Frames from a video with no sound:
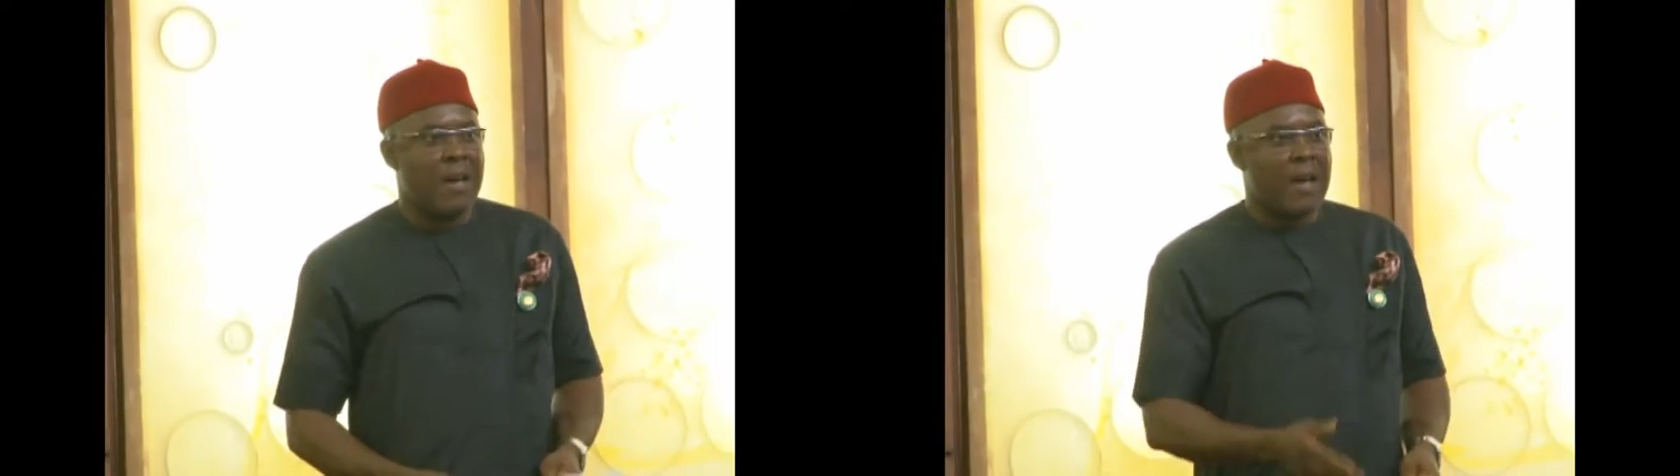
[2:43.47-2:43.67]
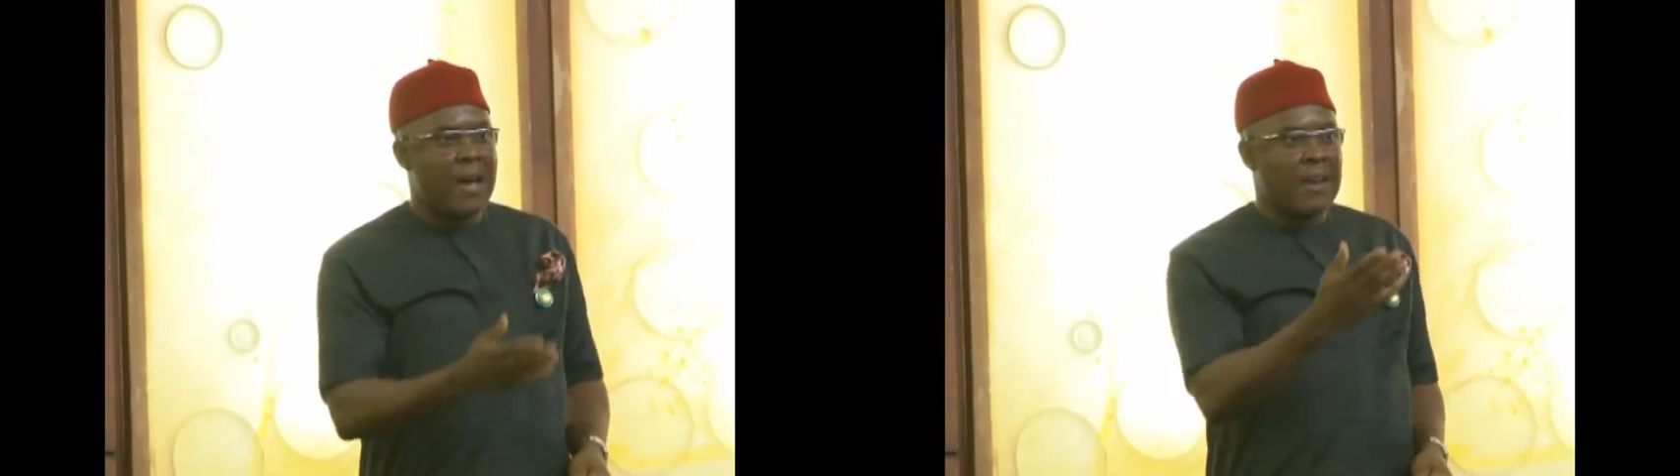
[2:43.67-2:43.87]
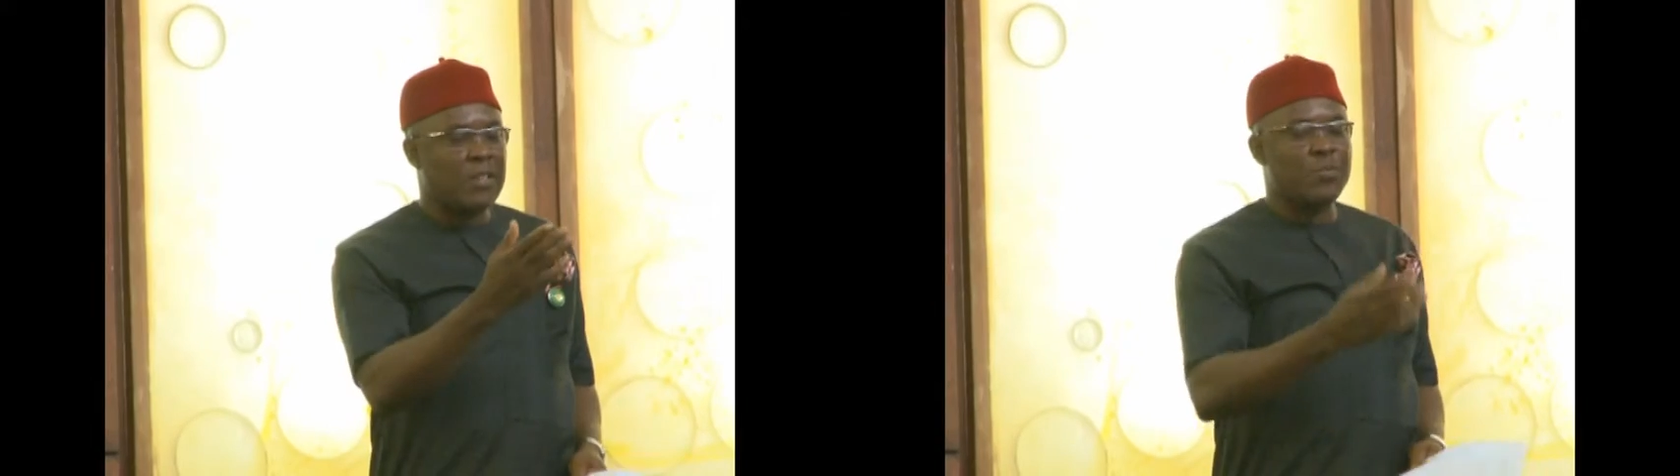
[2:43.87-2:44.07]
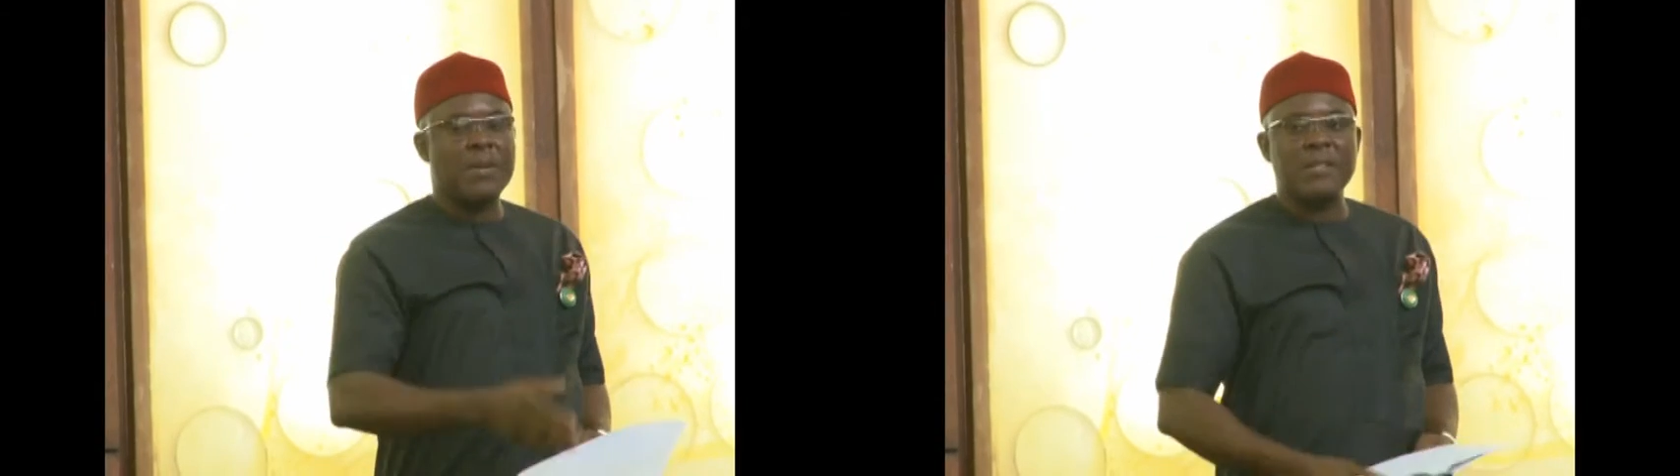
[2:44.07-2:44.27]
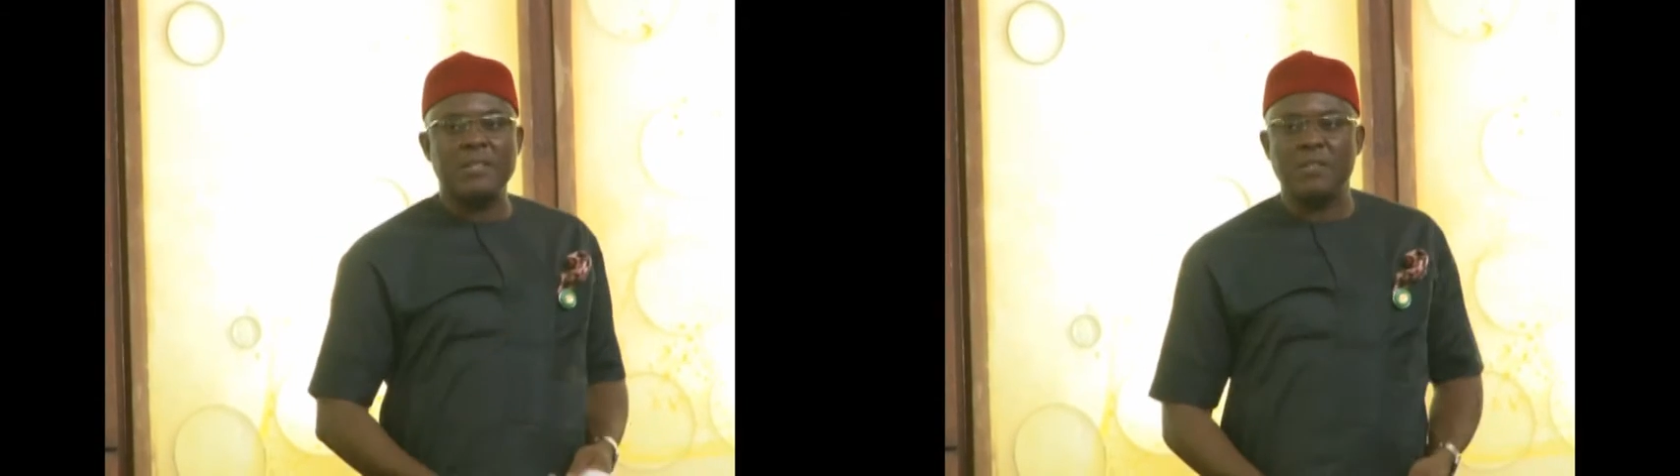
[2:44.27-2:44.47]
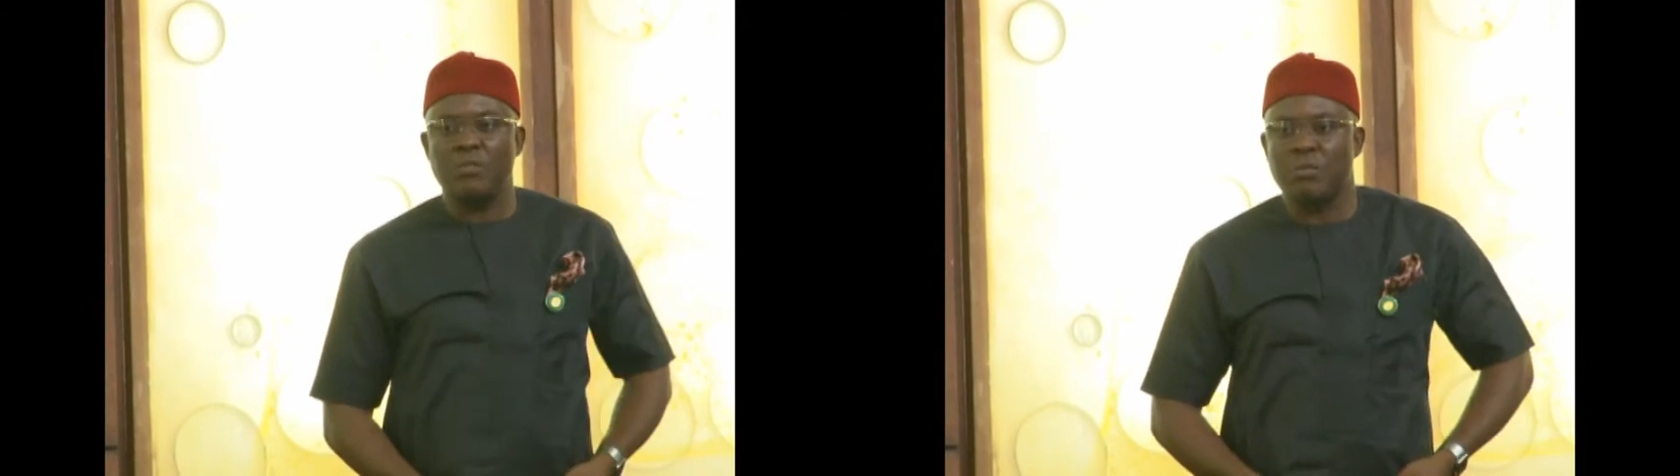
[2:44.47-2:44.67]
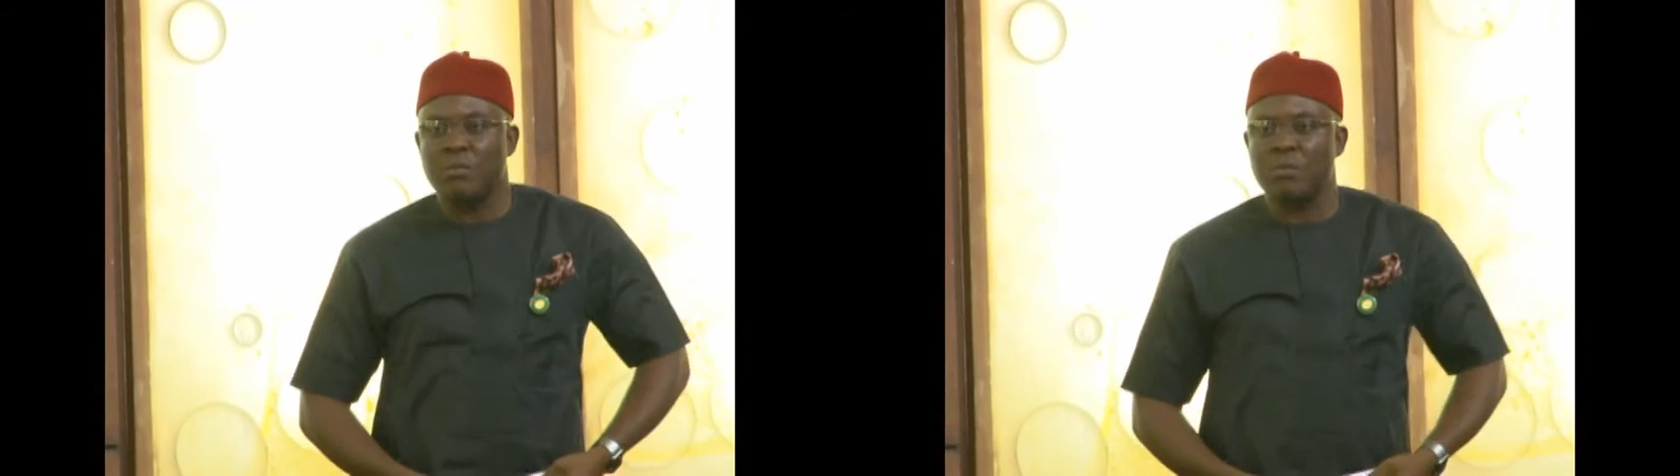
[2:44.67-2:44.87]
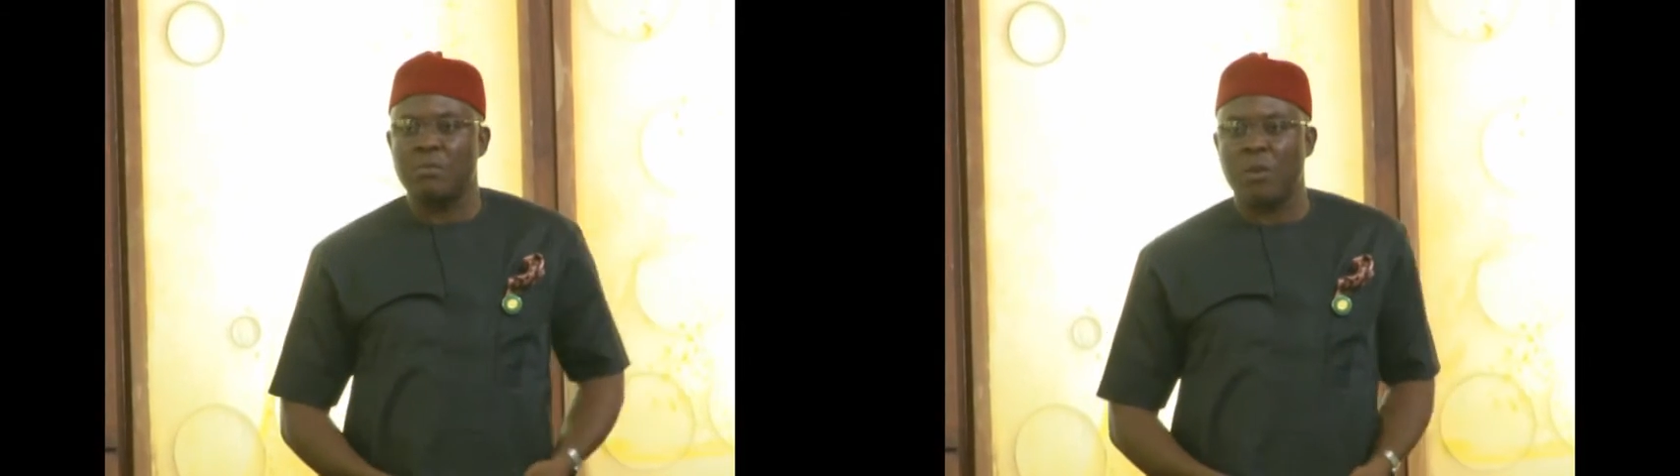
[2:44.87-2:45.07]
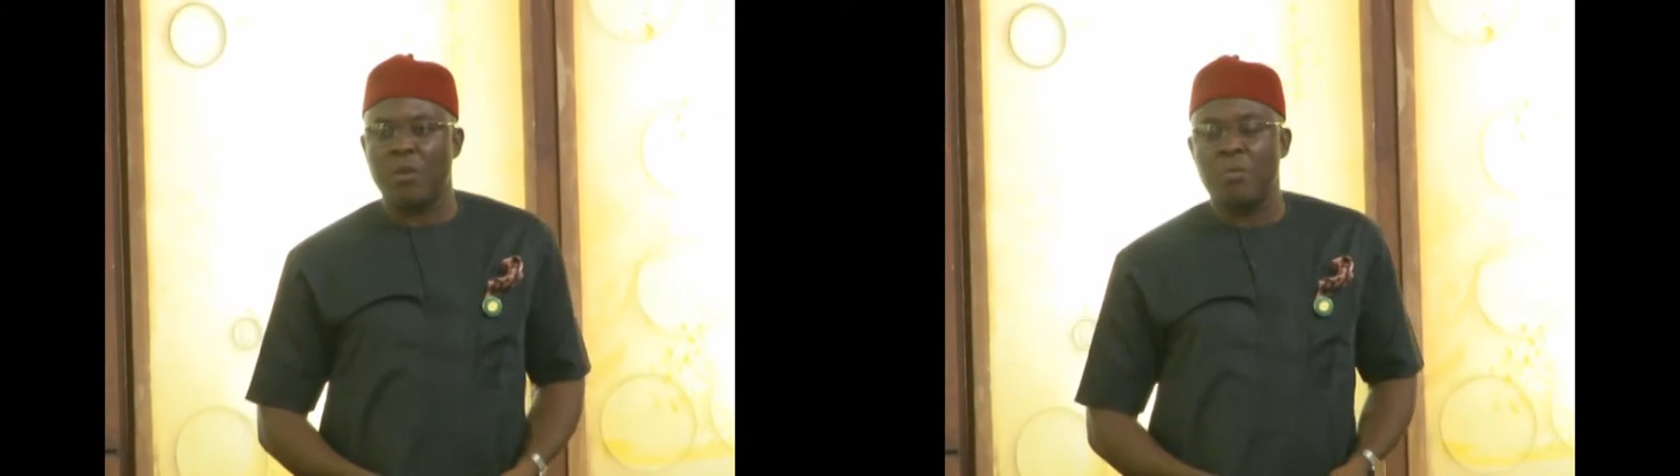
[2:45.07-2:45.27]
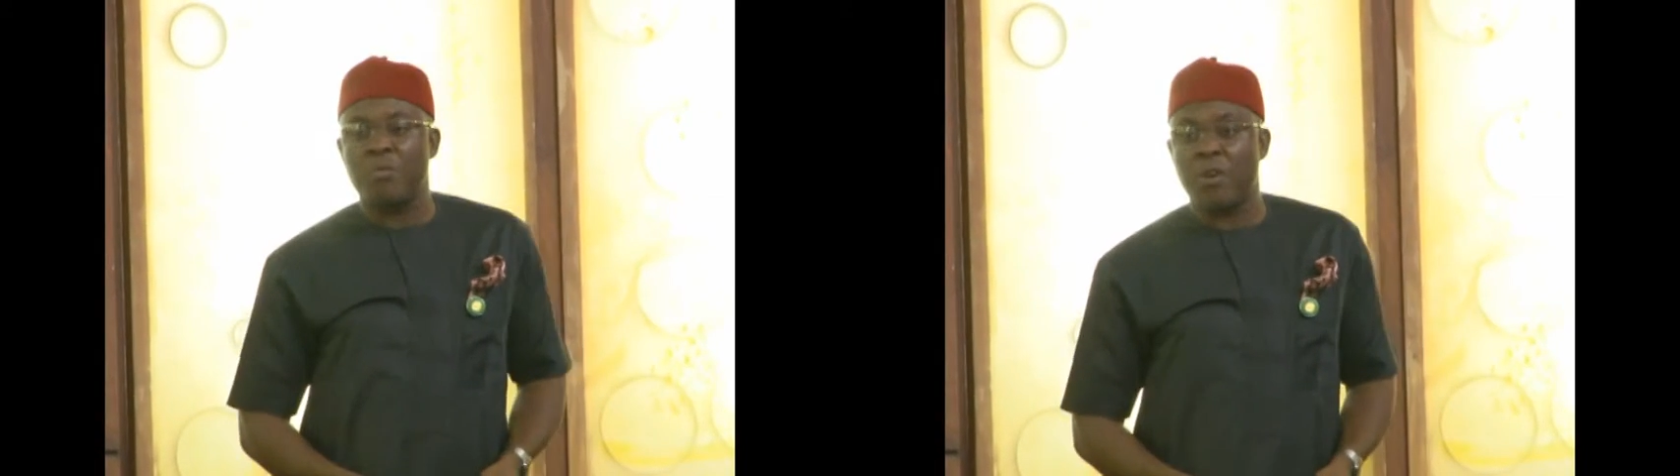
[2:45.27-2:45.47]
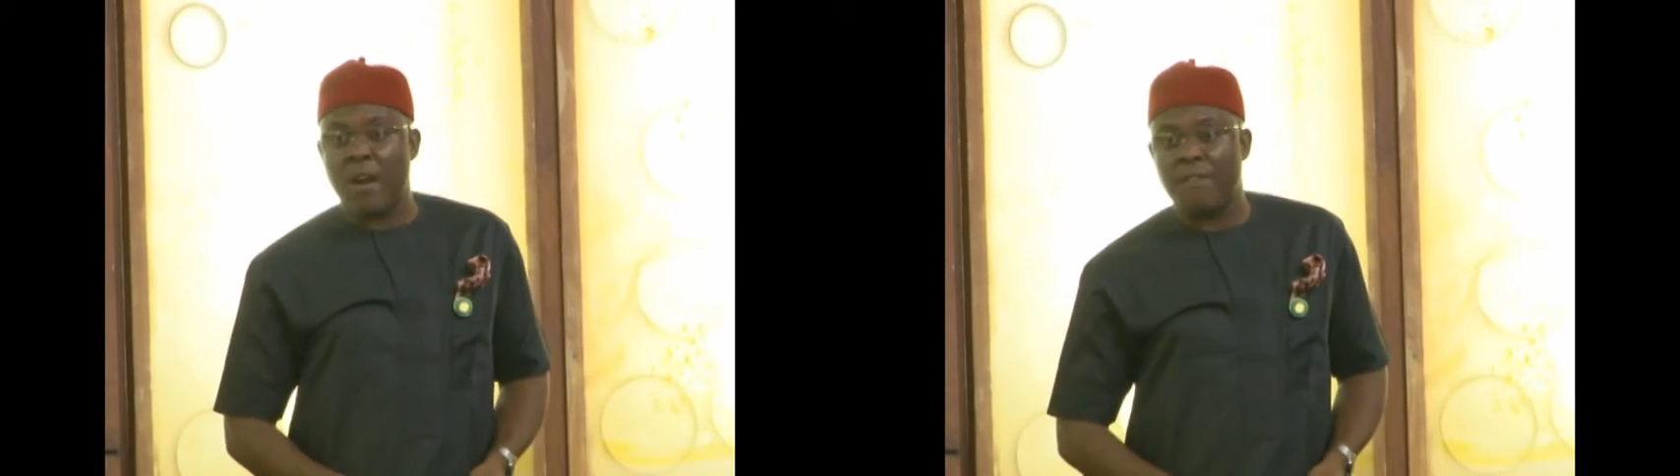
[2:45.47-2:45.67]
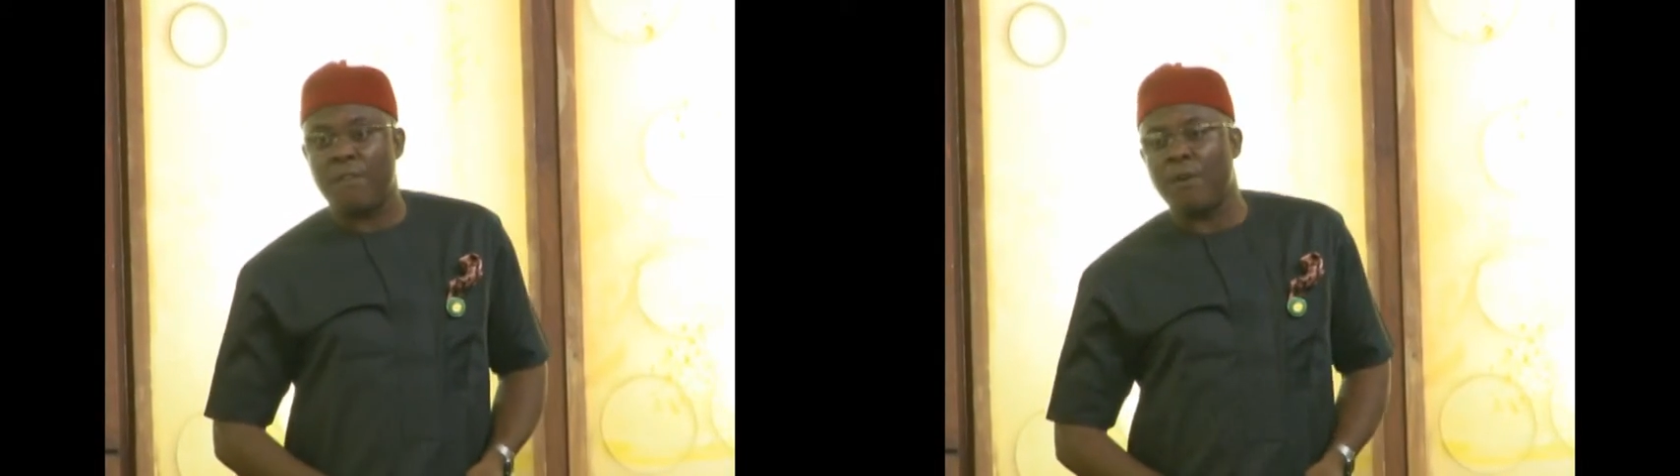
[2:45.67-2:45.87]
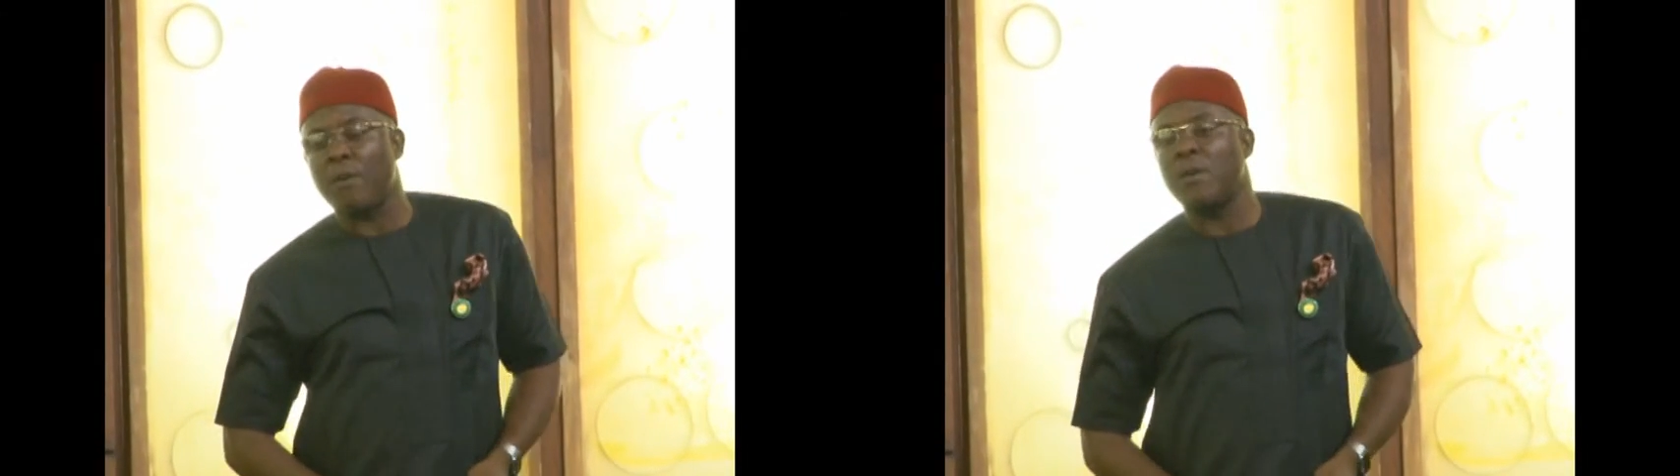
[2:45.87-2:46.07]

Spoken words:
And as we listen to Honorable Kafo,